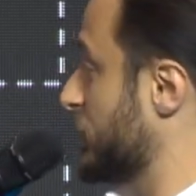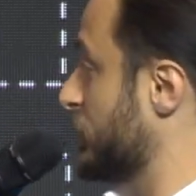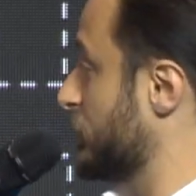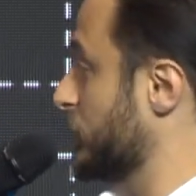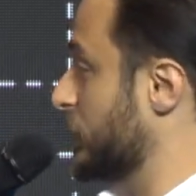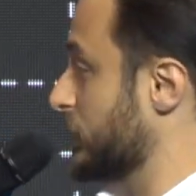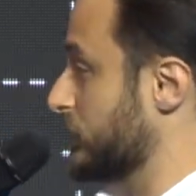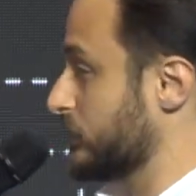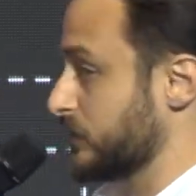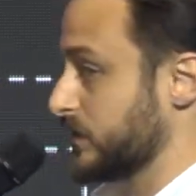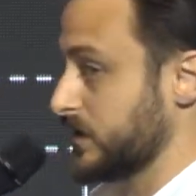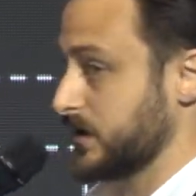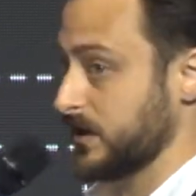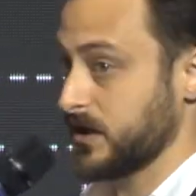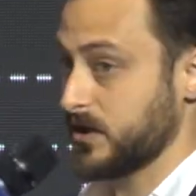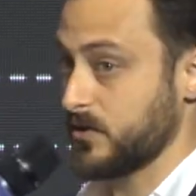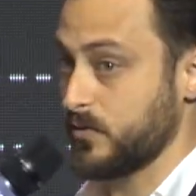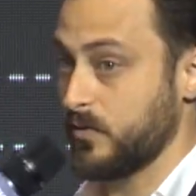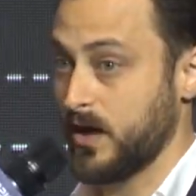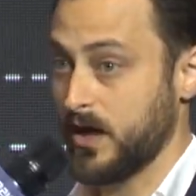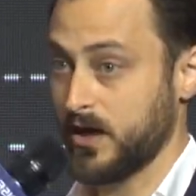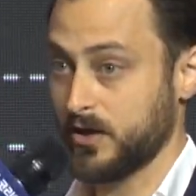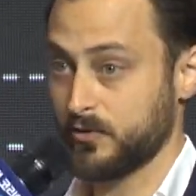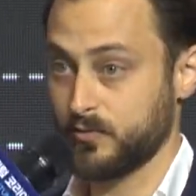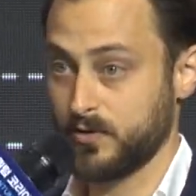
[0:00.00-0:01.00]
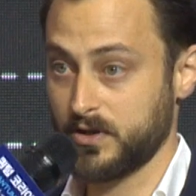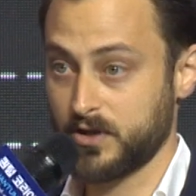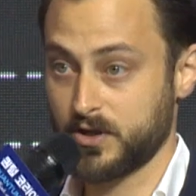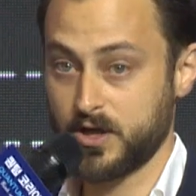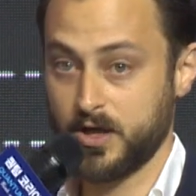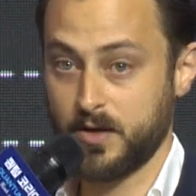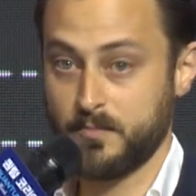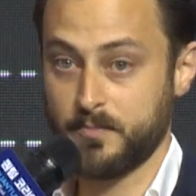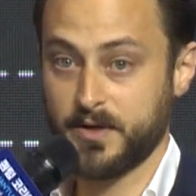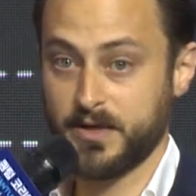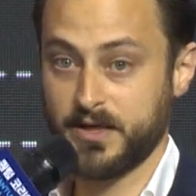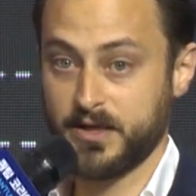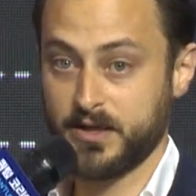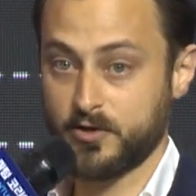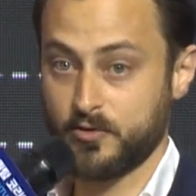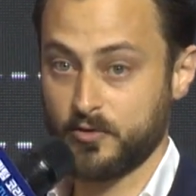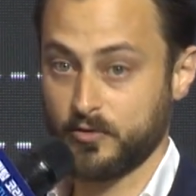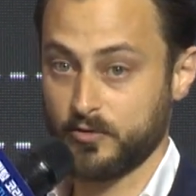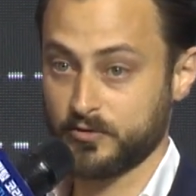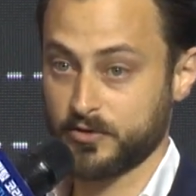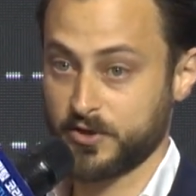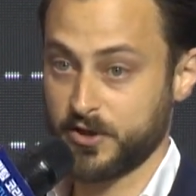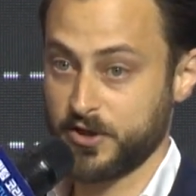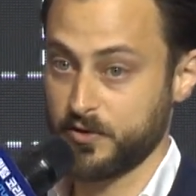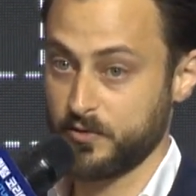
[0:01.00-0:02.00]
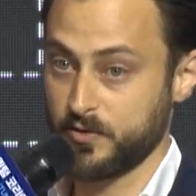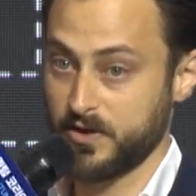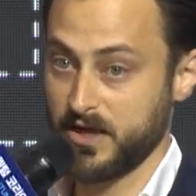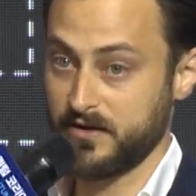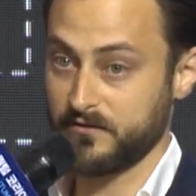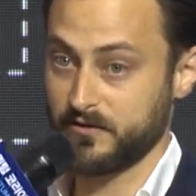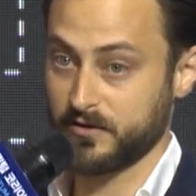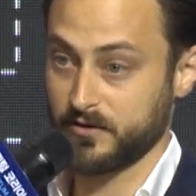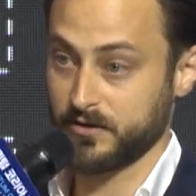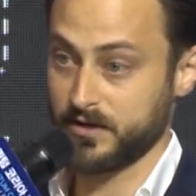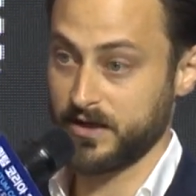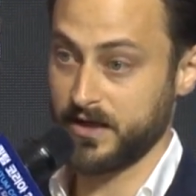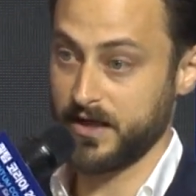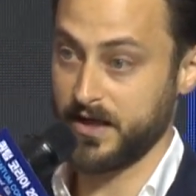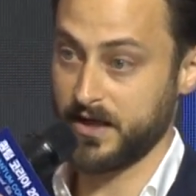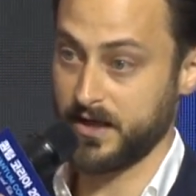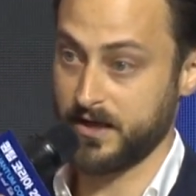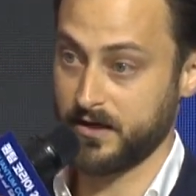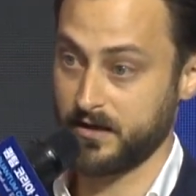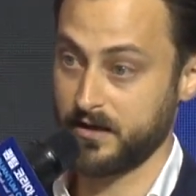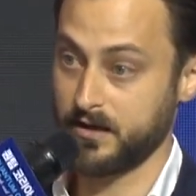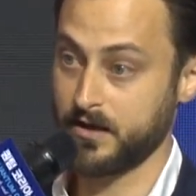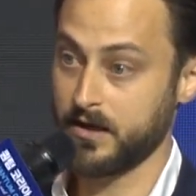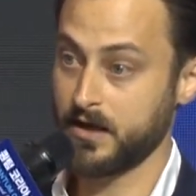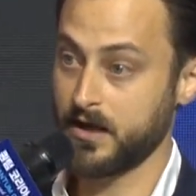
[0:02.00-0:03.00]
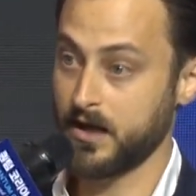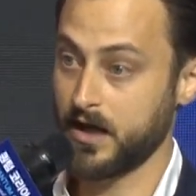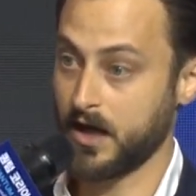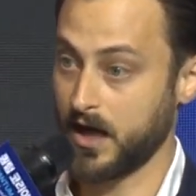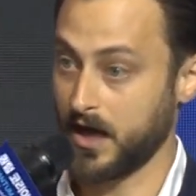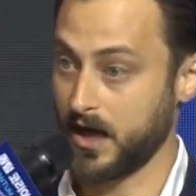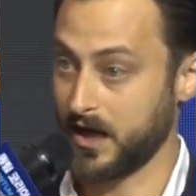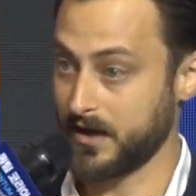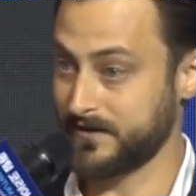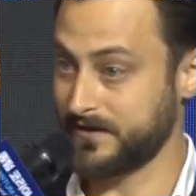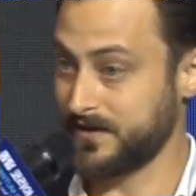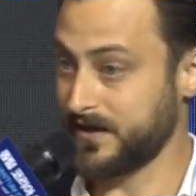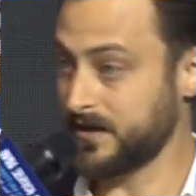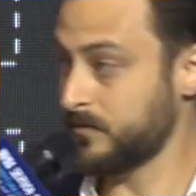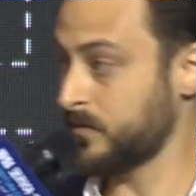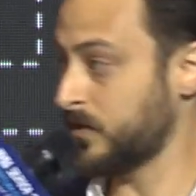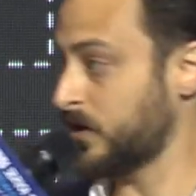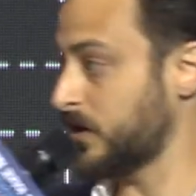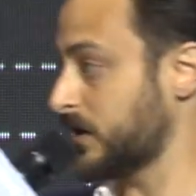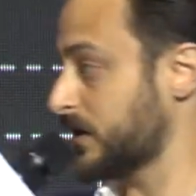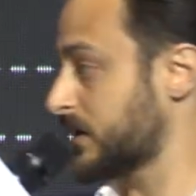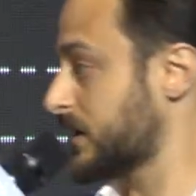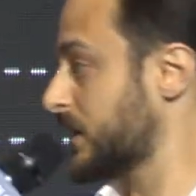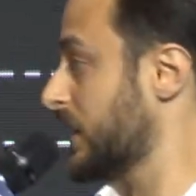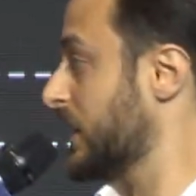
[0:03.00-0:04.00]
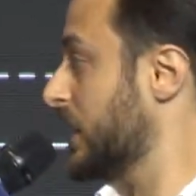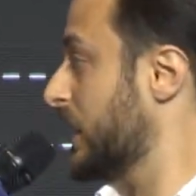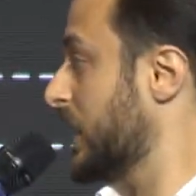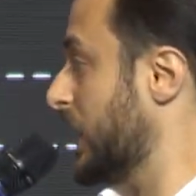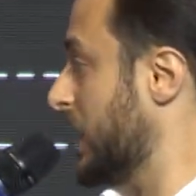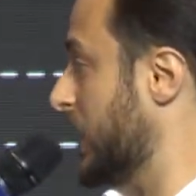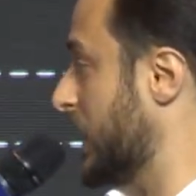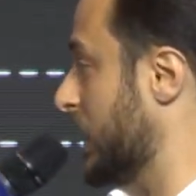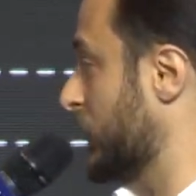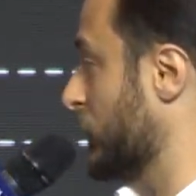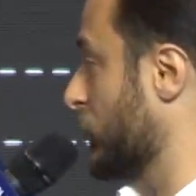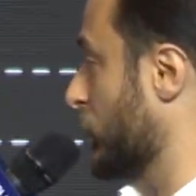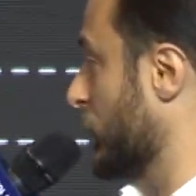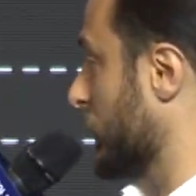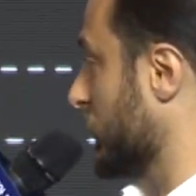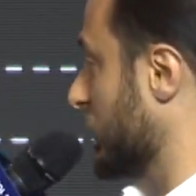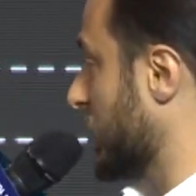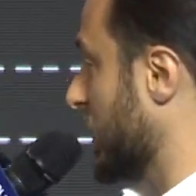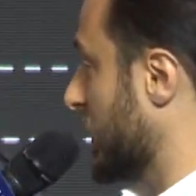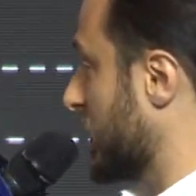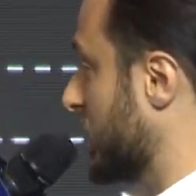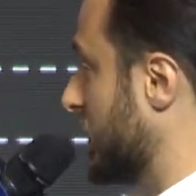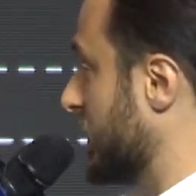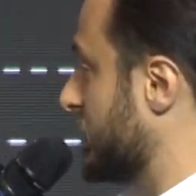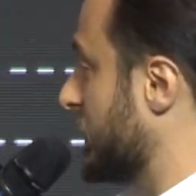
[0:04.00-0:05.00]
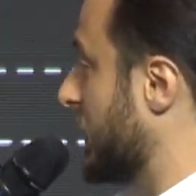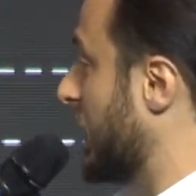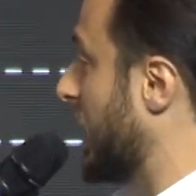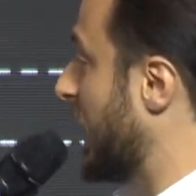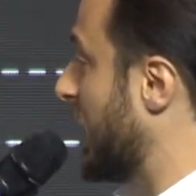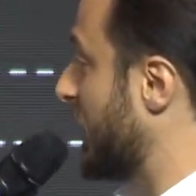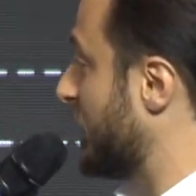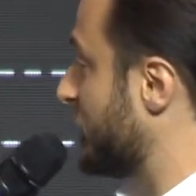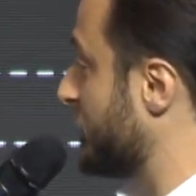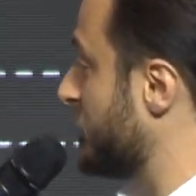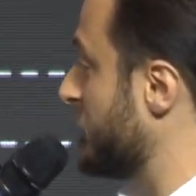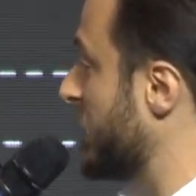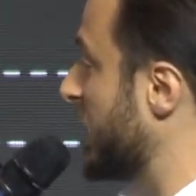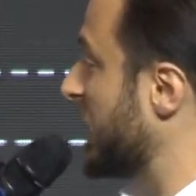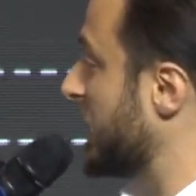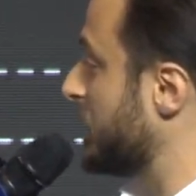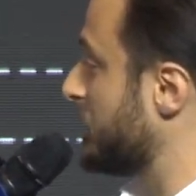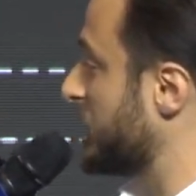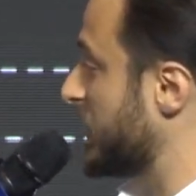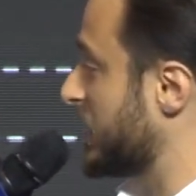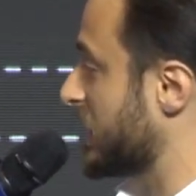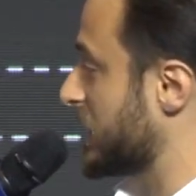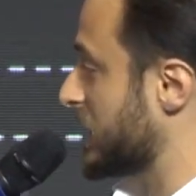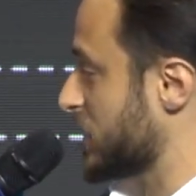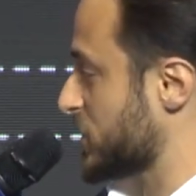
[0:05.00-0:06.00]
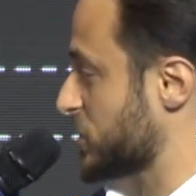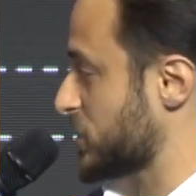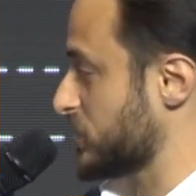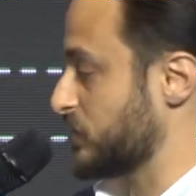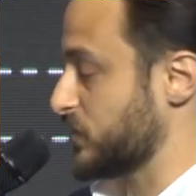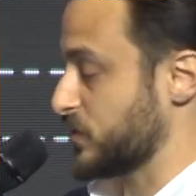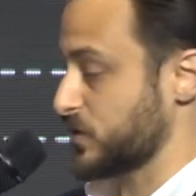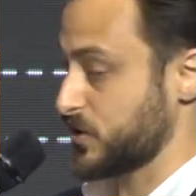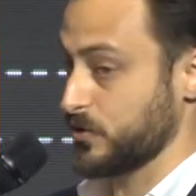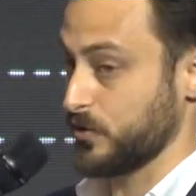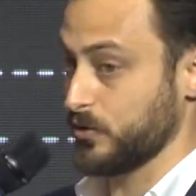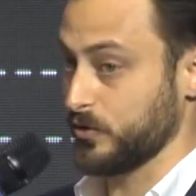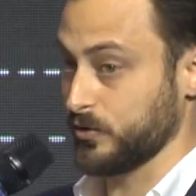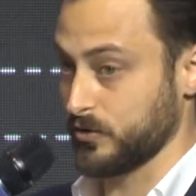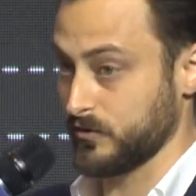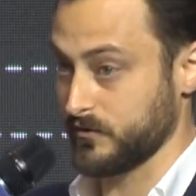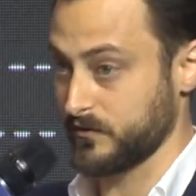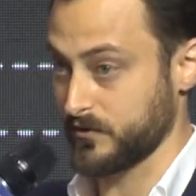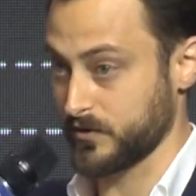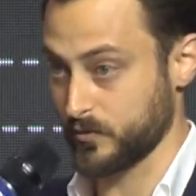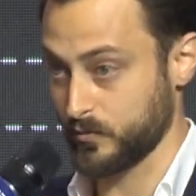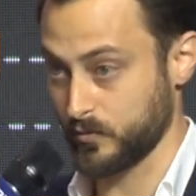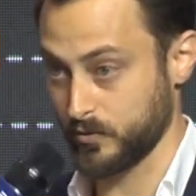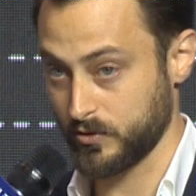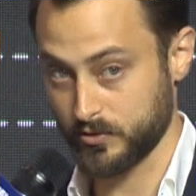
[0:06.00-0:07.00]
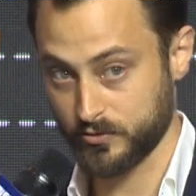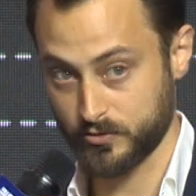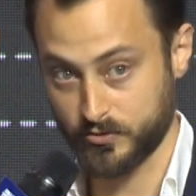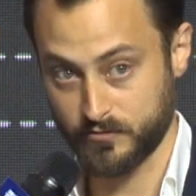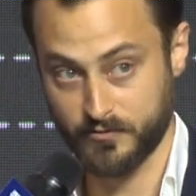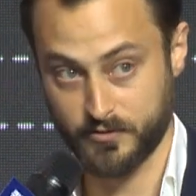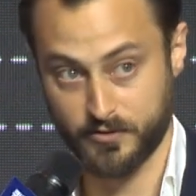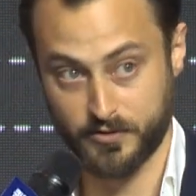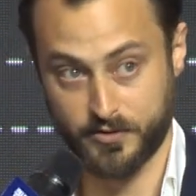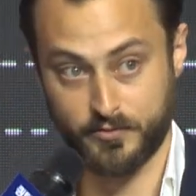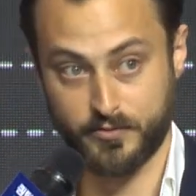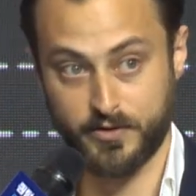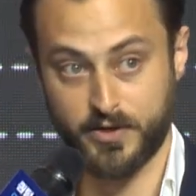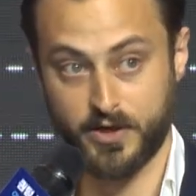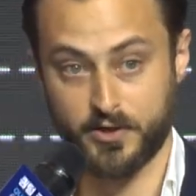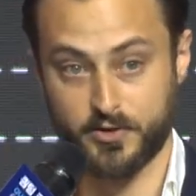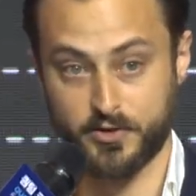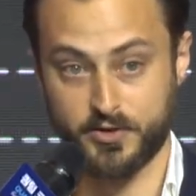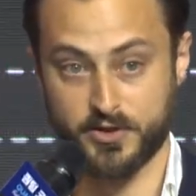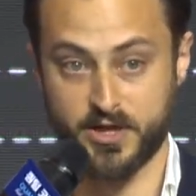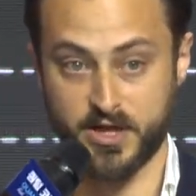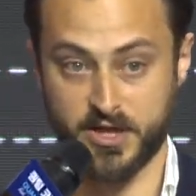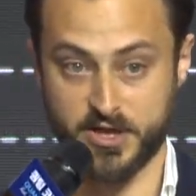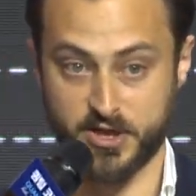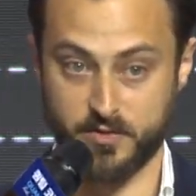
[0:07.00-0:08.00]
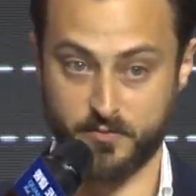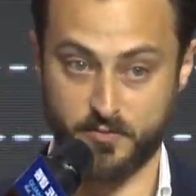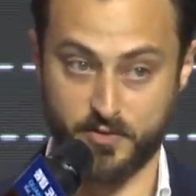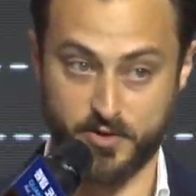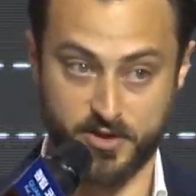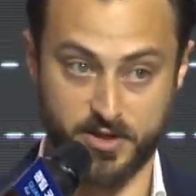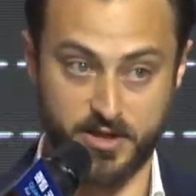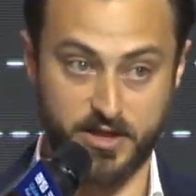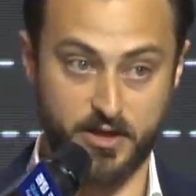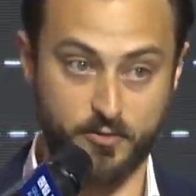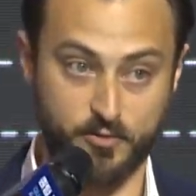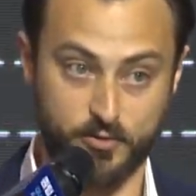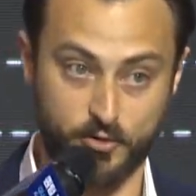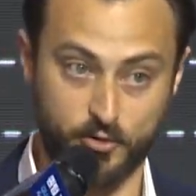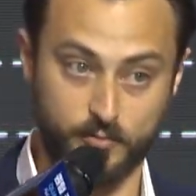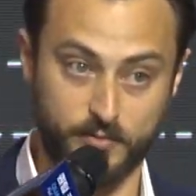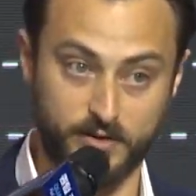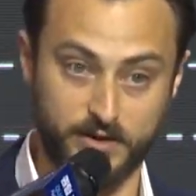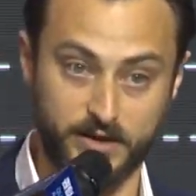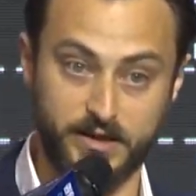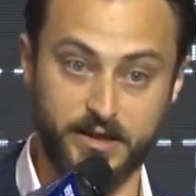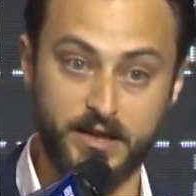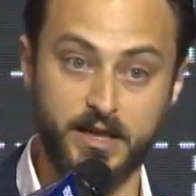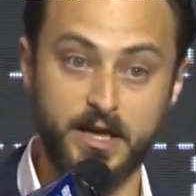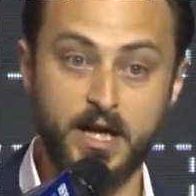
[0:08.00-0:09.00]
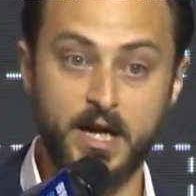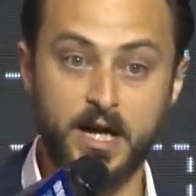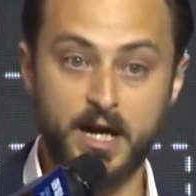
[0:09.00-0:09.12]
We already acquired one company called QDevil in Denmark, and we're lucky to have many, many customers all over the world, over 300 customers now globally,